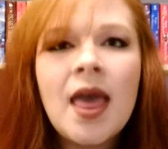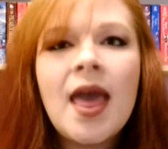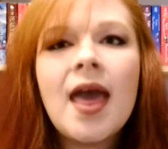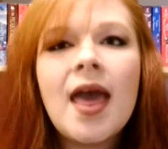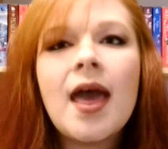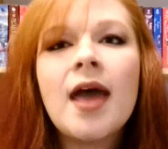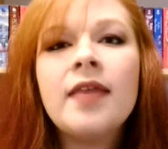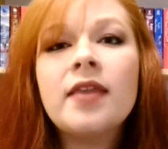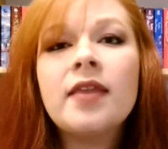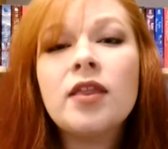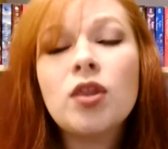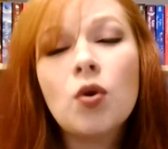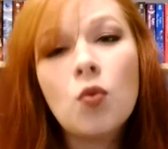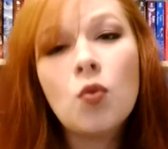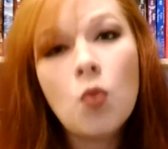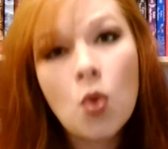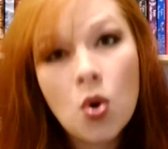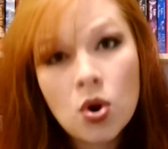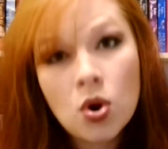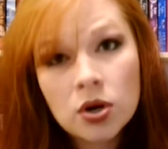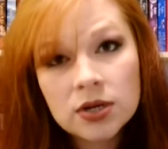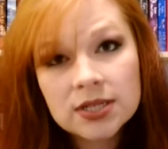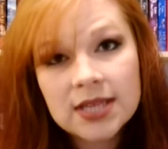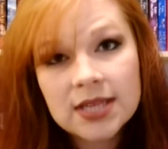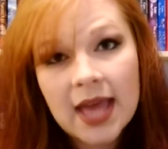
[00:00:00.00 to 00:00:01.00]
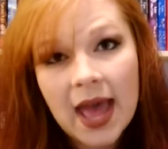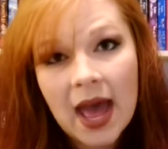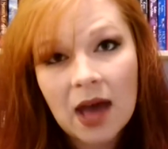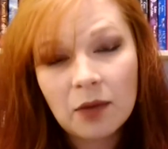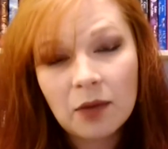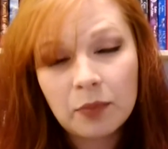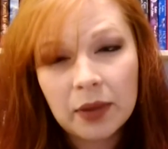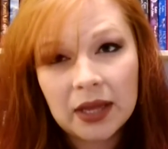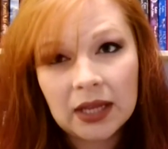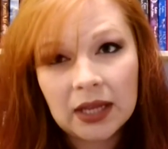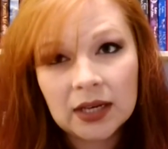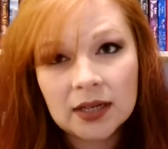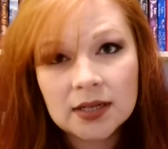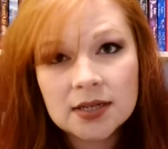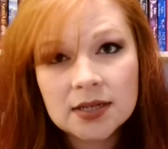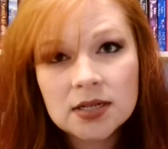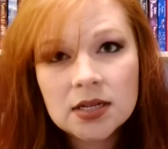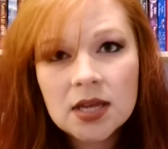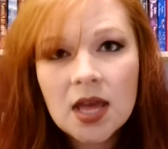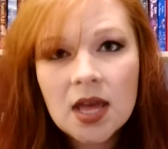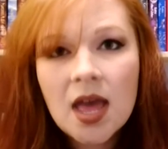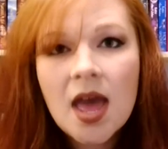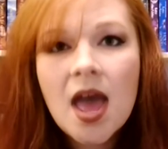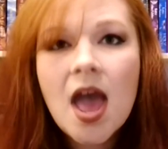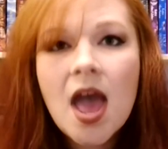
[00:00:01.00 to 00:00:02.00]
and then the wars happened,
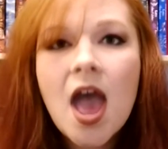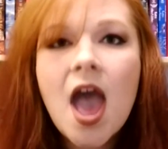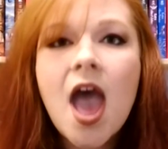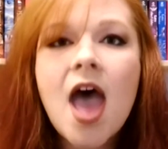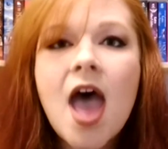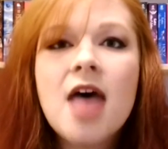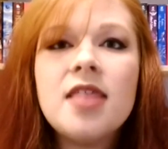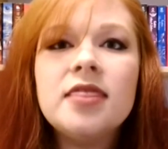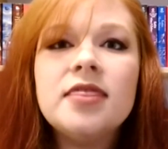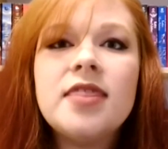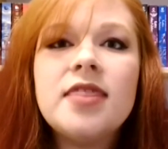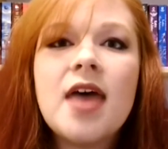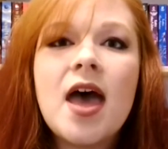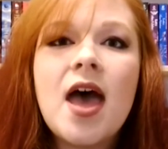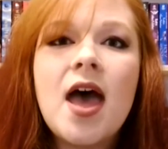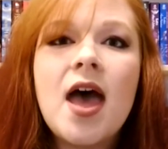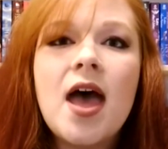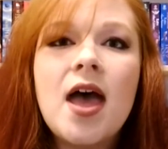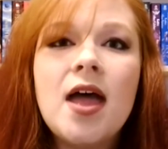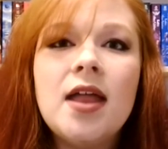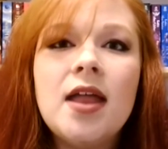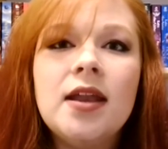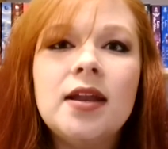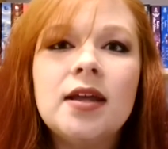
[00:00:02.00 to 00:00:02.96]
and then